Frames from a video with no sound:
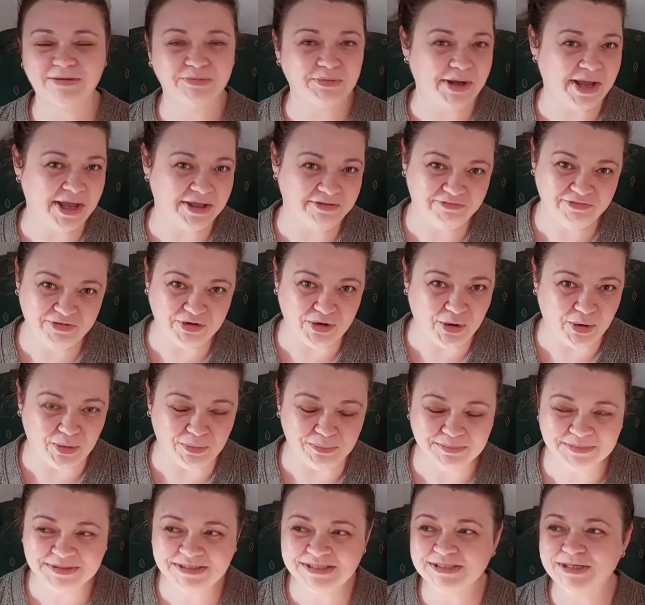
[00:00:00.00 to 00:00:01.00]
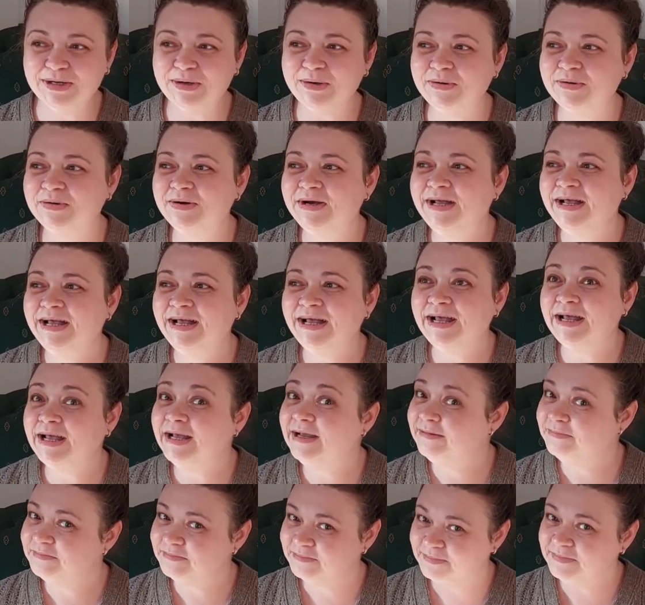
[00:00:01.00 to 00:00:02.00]
arrived home. So
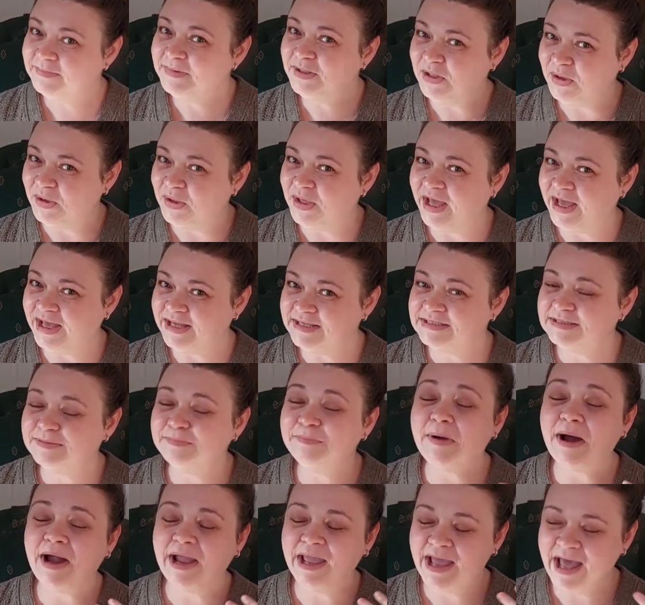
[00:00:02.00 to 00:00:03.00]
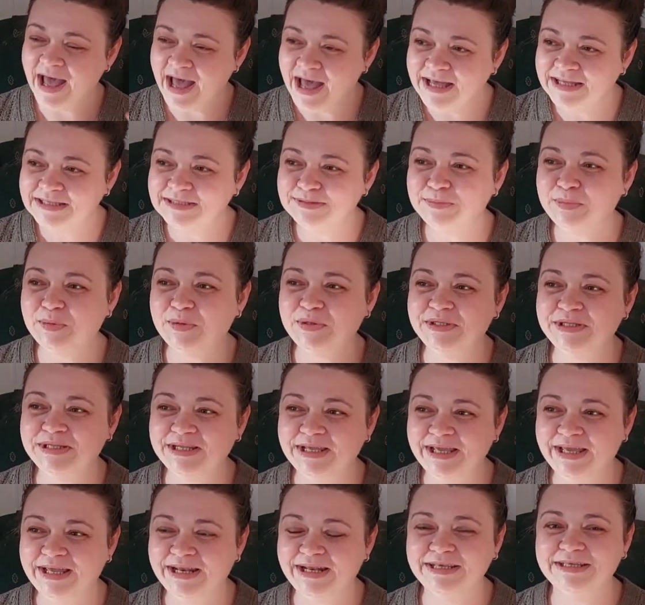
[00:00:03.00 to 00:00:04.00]
you guessed, my husband,
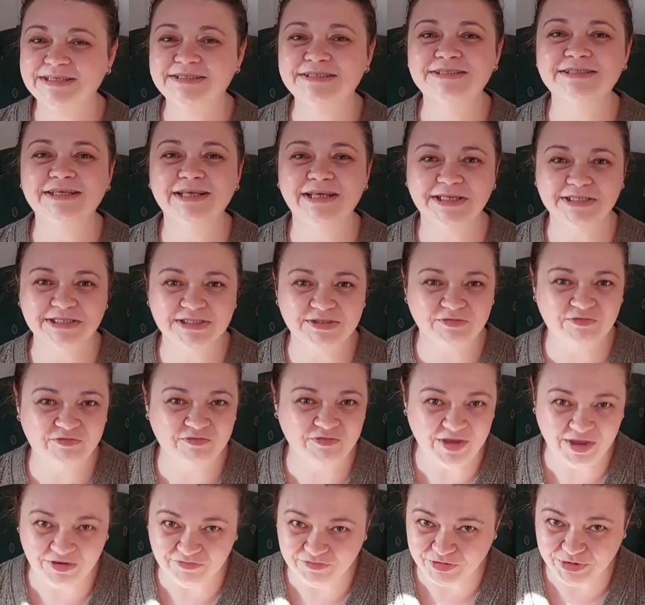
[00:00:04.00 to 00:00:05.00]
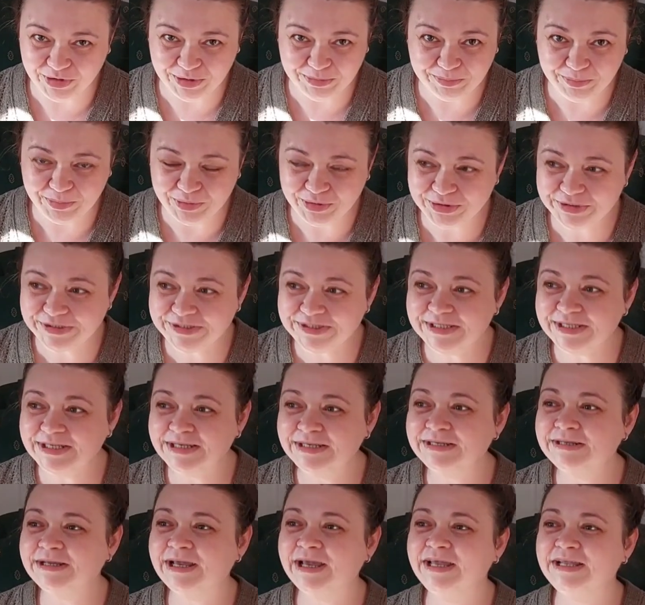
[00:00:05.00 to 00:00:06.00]
it is his favorite
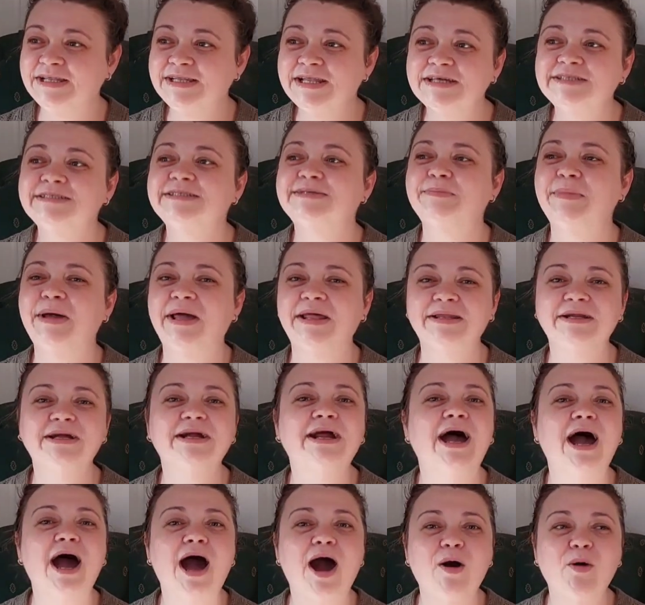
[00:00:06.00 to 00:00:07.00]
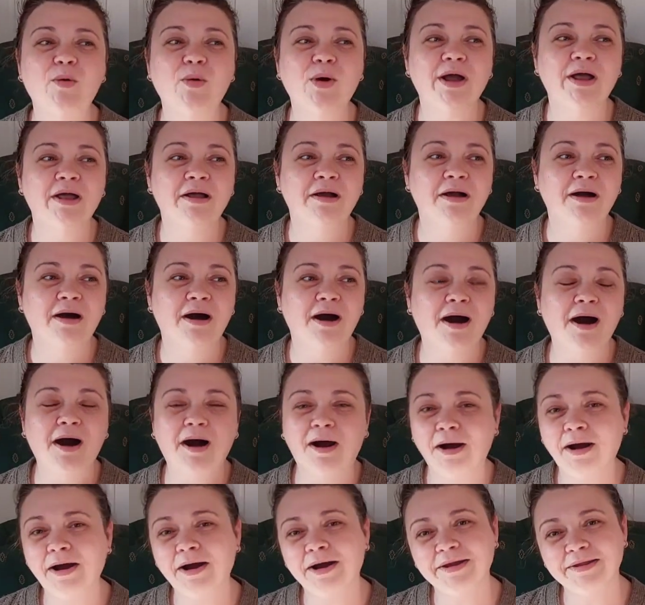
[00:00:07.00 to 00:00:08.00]
person. It doesn't matter how
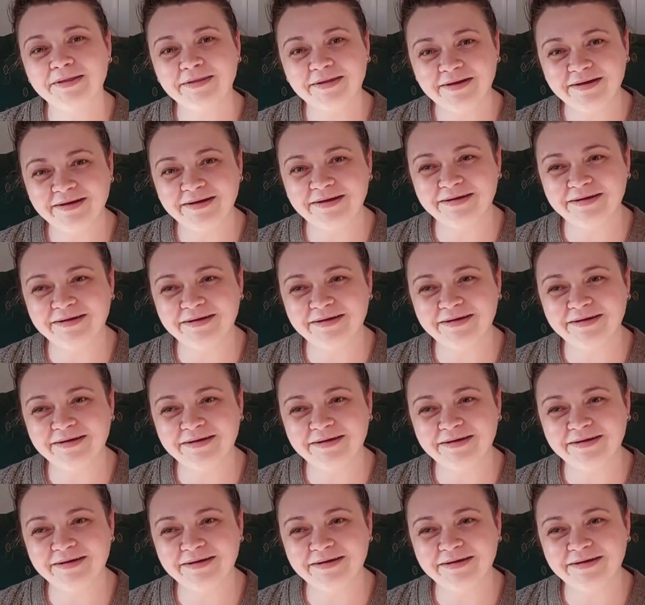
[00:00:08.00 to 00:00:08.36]
hard